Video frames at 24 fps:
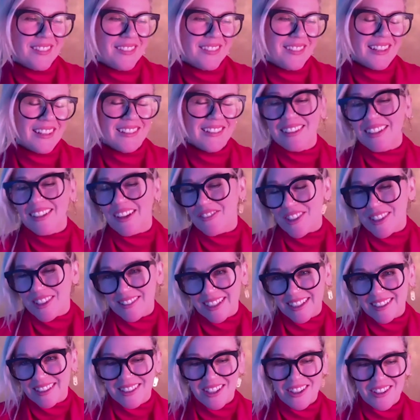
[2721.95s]
There's 11
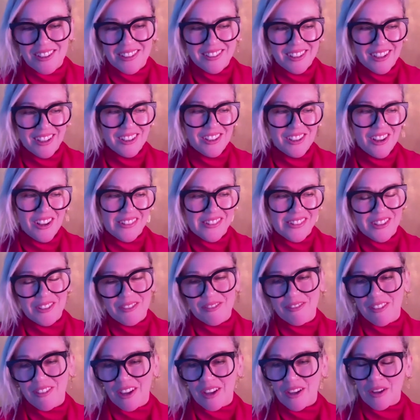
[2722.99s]
sextiles. So lots
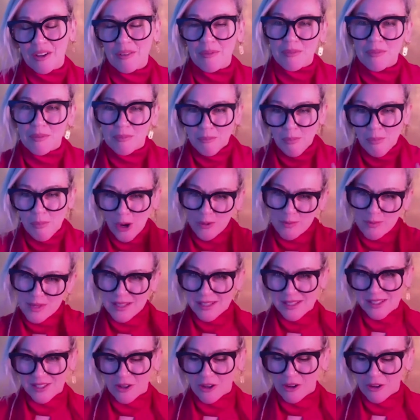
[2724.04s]
of
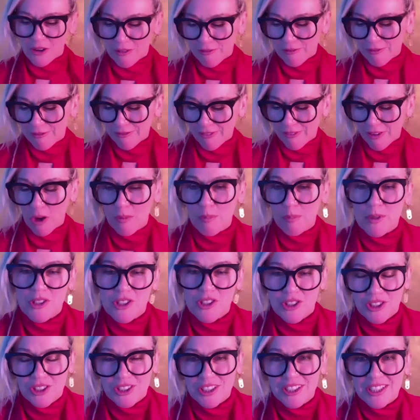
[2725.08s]
moments of
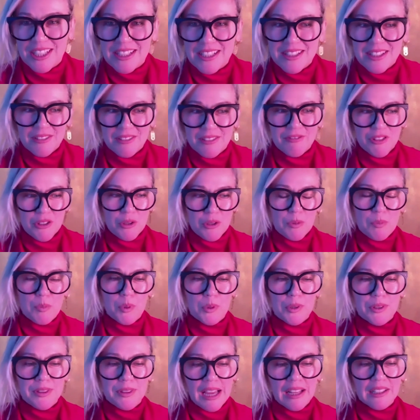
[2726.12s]
opportunities if you
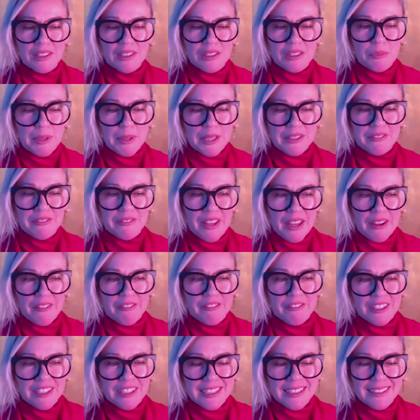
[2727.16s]
put that little bit of
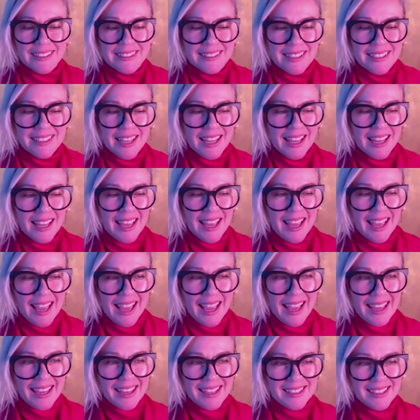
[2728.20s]
effort in.
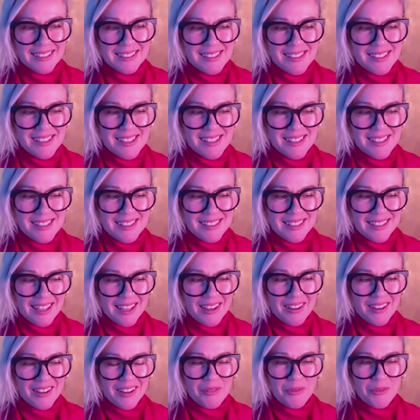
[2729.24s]
And
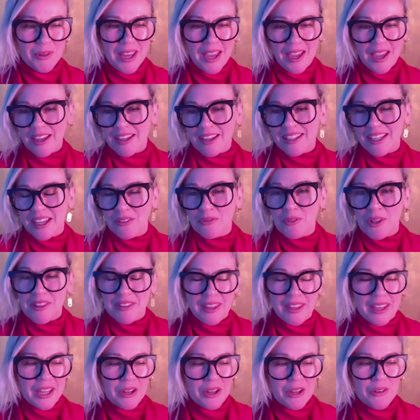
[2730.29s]
again, with
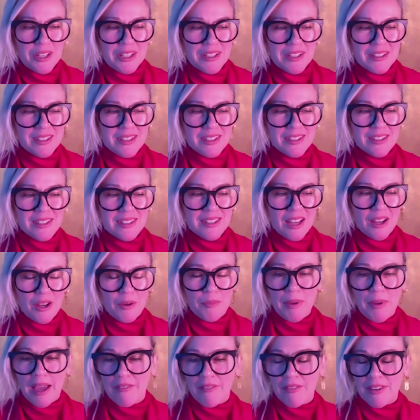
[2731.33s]
the Aries, just
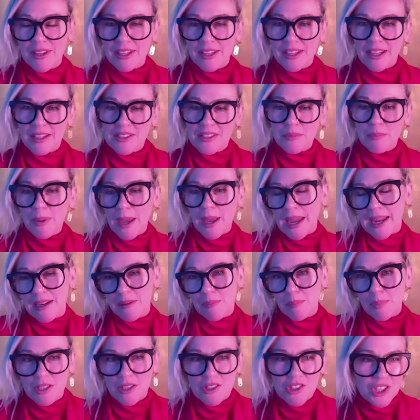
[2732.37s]
having a
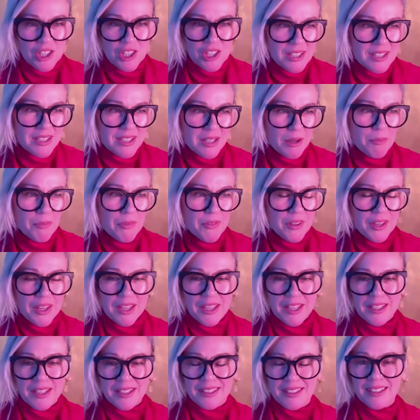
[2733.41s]
debate, pitching
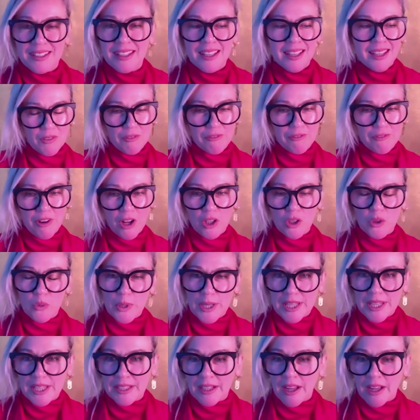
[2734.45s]
something,
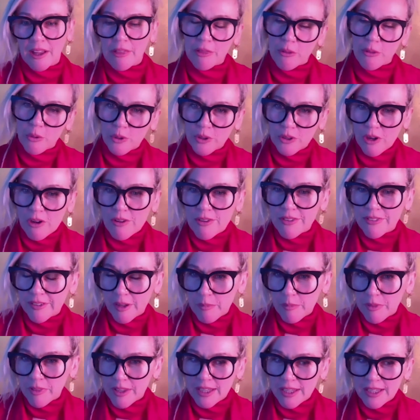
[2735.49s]
following a thought on
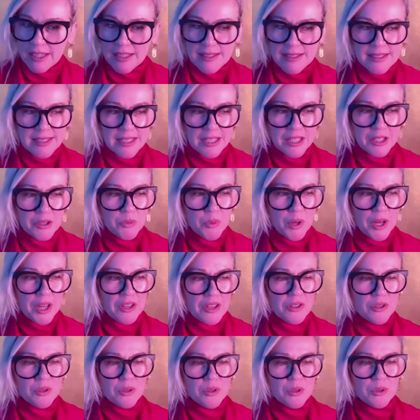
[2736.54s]
something and seeing where
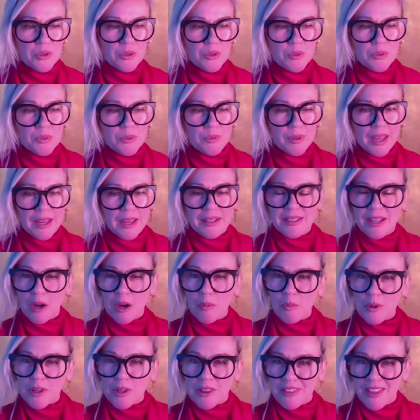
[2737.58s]
you end up
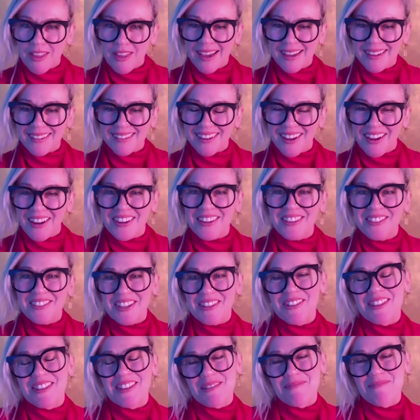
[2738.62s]
with that. I agree
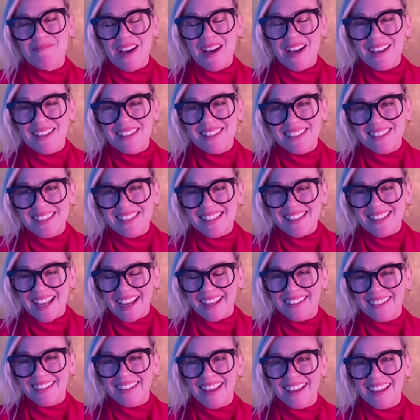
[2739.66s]
with the Mars and
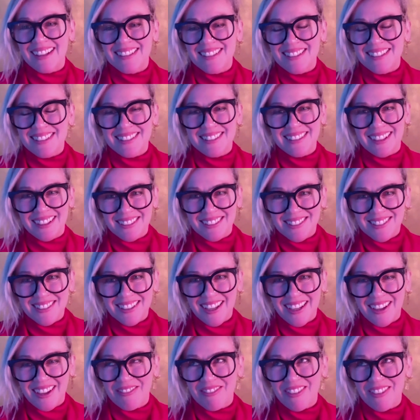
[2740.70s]
Saturn. That is such
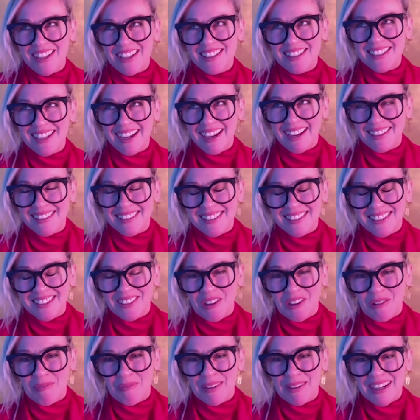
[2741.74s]
a fantastic
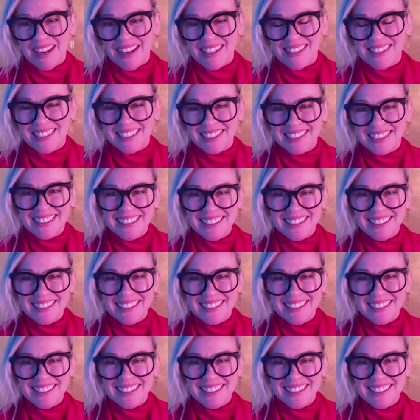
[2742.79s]
combination.